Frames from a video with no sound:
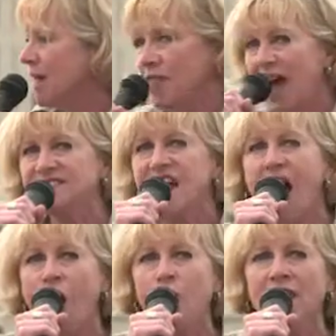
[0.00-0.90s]
That's
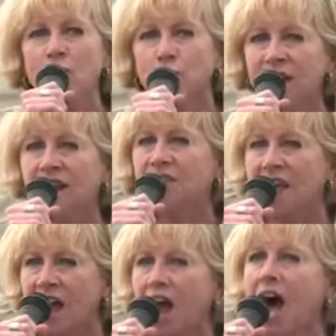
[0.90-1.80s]
how they rig
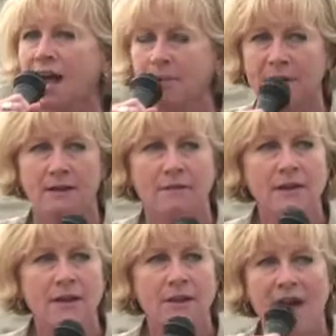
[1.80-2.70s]
the economy.
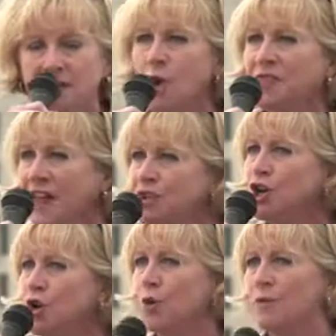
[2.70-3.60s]
That's what they
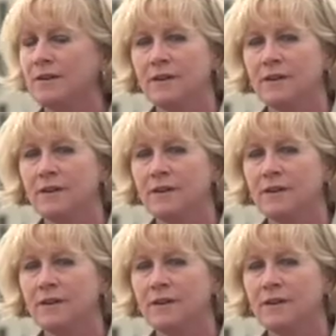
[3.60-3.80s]
do.